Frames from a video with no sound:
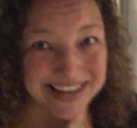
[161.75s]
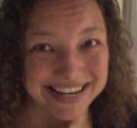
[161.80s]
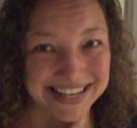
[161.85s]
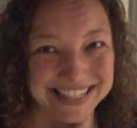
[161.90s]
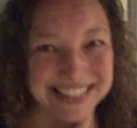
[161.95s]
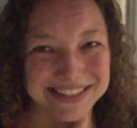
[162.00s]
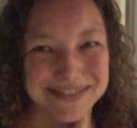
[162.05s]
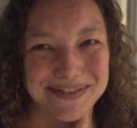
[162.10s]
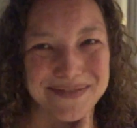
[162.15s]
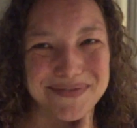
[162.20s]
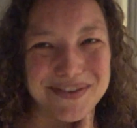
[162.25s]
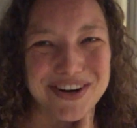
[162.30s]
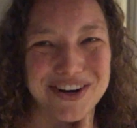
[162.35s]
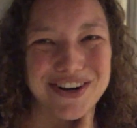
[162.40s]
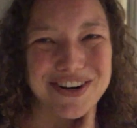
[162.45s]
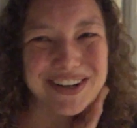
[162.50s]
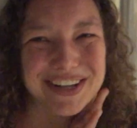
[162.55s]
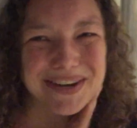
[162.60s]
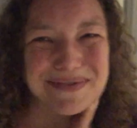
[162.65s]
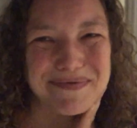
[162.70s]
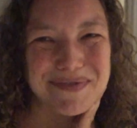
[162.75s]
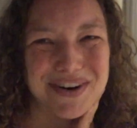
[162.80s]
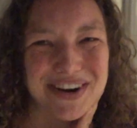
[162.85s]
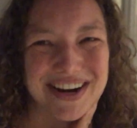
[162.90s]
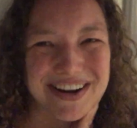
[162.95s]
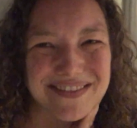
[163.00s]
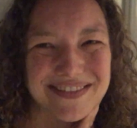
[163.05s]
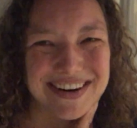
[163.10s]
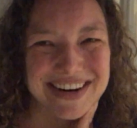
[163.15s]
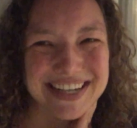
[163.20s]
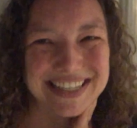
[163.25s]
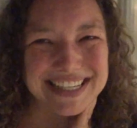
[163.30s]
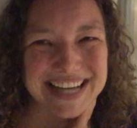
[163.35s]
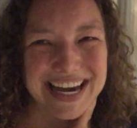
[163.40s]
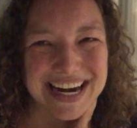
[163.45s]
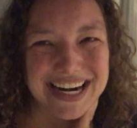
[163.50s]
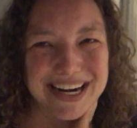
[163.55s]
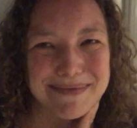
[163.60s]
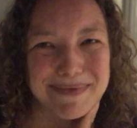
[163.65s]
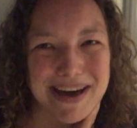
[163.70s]
It's when we're early morning. We're
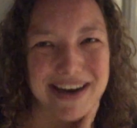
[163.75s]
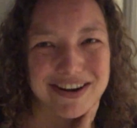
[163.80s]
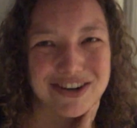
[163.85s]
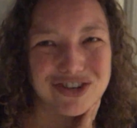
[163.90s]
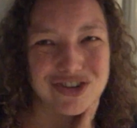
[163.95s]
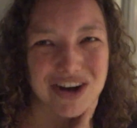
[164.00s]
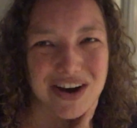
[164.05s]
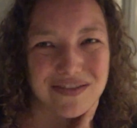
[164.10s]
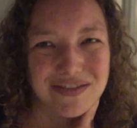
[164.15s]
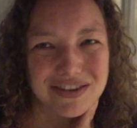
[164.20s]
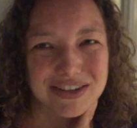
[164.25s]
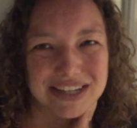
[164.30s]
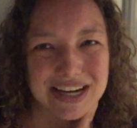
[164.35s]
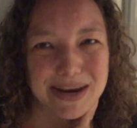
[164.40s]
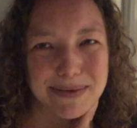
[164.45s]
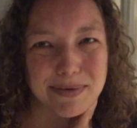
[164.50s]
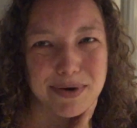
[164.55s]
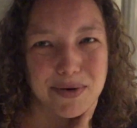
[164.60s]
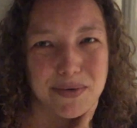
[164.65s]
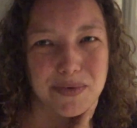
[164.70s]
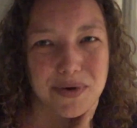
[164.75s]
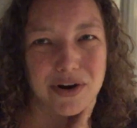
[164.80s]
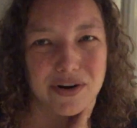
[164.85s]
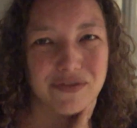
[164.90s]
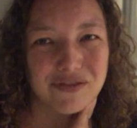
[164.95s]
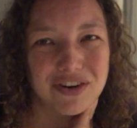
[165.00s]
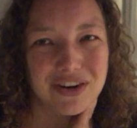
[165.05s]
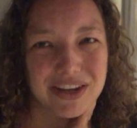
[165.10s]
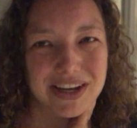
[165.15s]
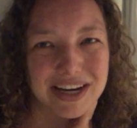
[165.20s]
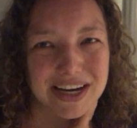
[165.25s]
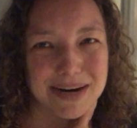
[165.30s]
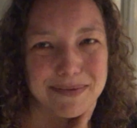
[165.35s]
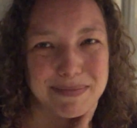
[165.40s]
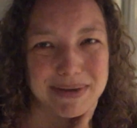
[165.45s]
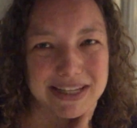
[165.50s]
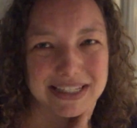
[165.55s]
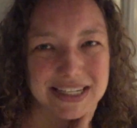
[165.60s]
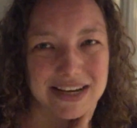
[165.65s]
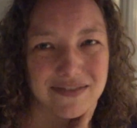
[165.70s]
excited about a travel day, but we're really gonna
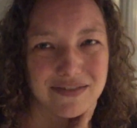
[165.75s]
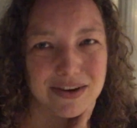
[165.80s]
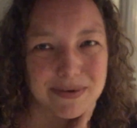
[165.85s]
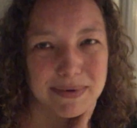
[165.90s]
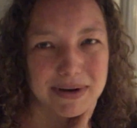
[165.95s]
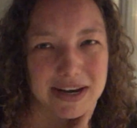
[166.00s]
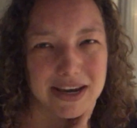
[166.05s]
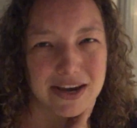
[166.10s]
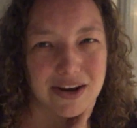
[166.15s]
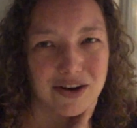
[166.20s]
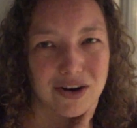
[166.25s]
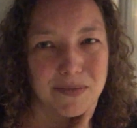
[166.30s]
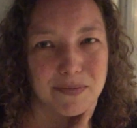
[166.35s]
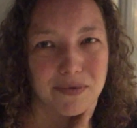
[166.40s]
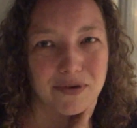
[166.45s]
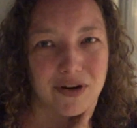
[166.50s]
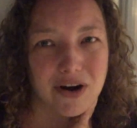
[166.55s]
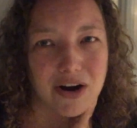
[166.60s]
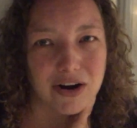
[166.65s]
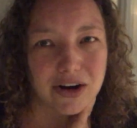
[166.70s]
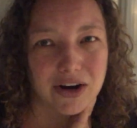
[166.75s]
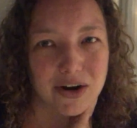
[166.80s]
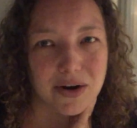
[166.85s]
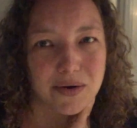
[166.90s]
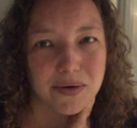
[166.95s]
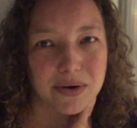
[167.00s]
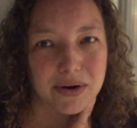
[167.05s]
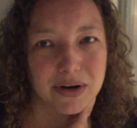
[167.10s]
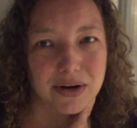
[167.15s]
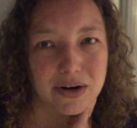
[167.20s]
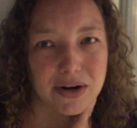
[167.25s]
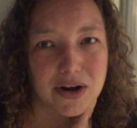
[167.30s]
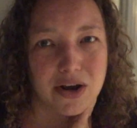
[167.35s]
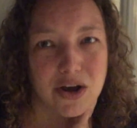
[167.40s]
miss everybody here in Morocco and